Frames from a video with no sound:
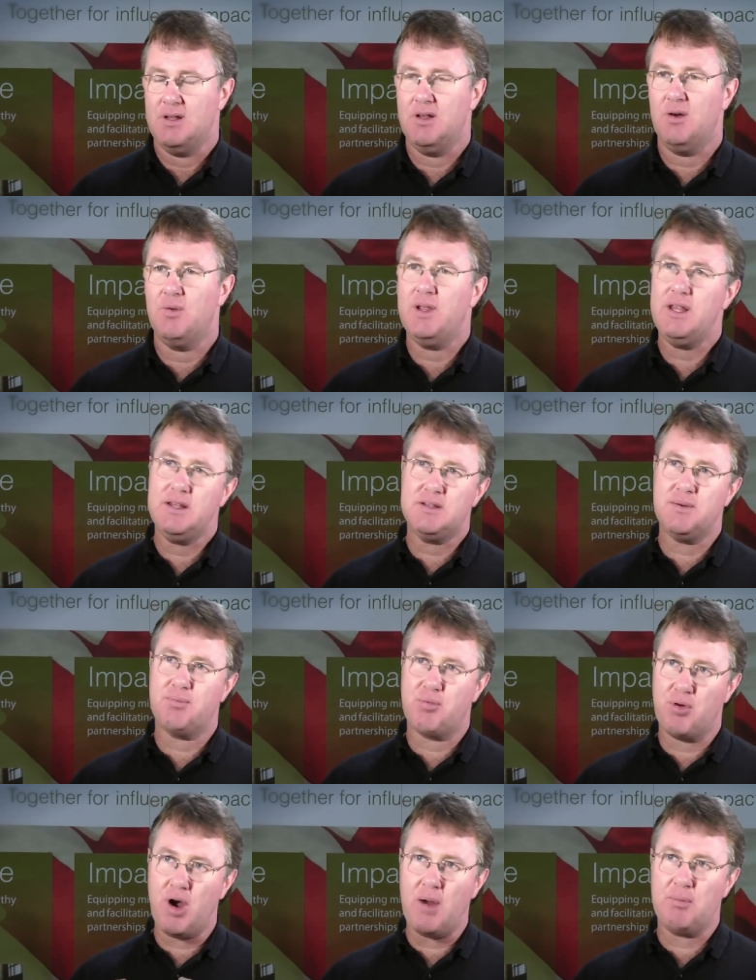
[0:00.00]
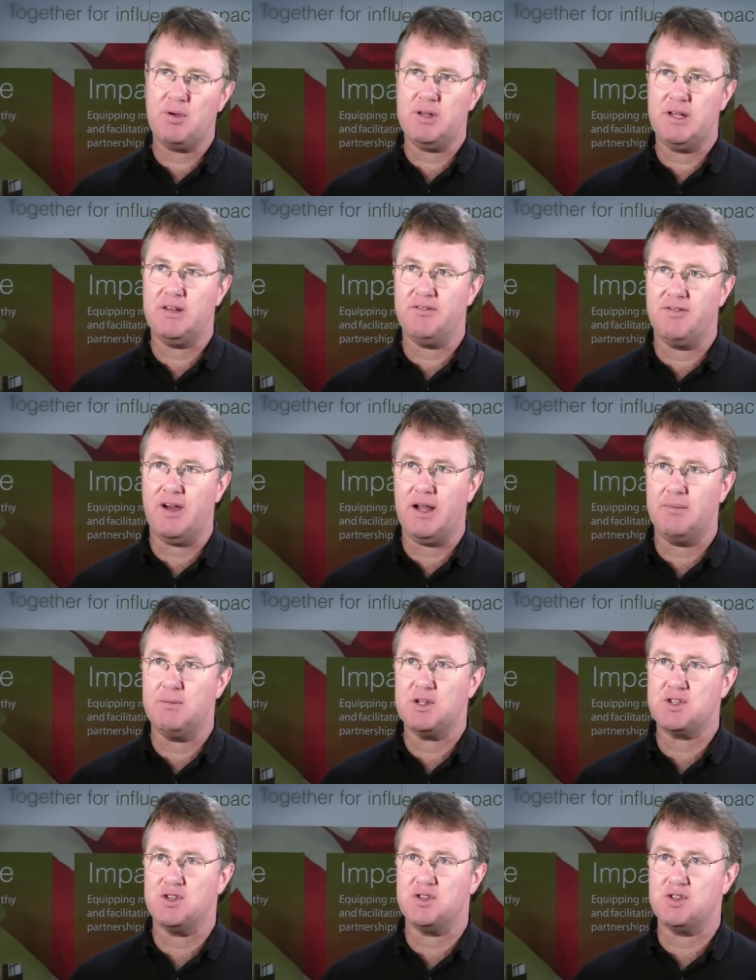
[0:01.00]
No, we need to properly define
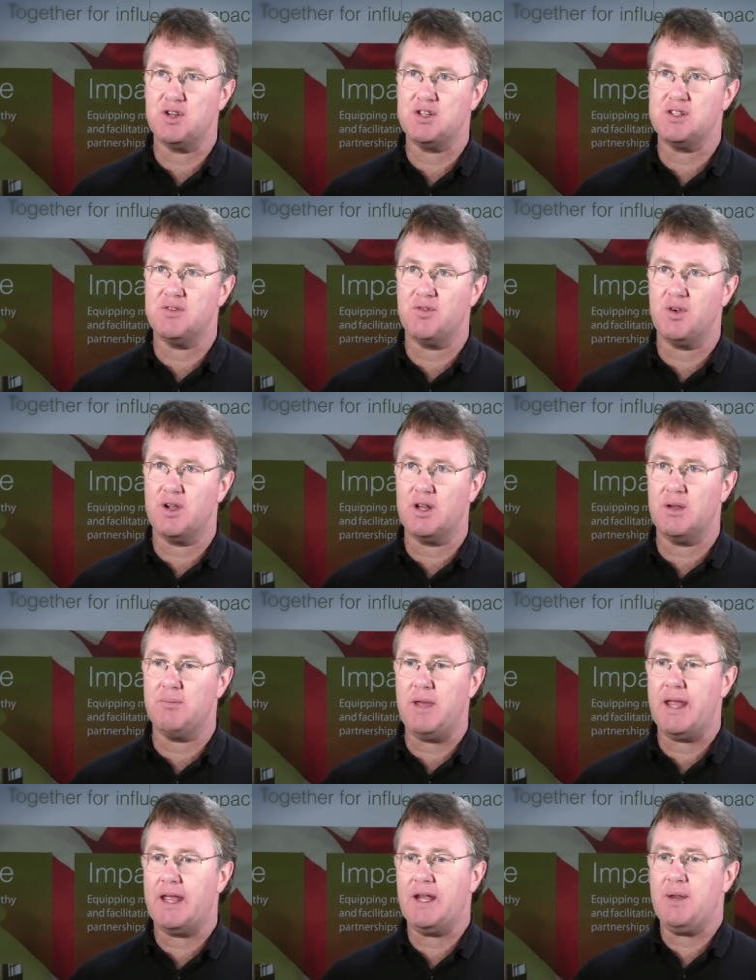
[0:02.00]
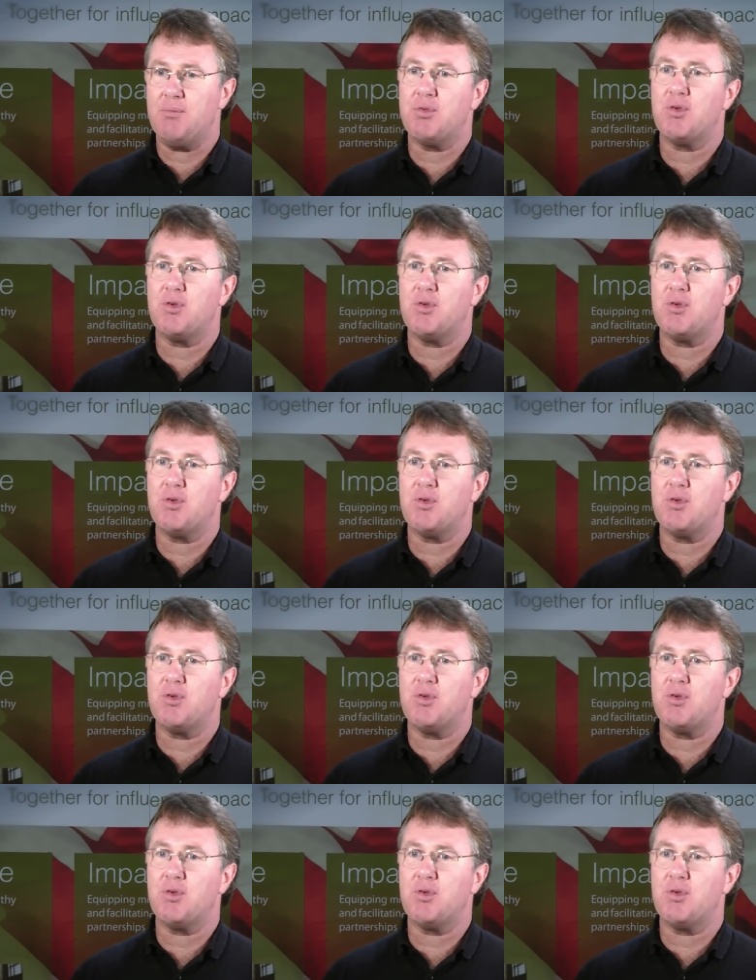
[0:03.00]
missional church if we're going to make any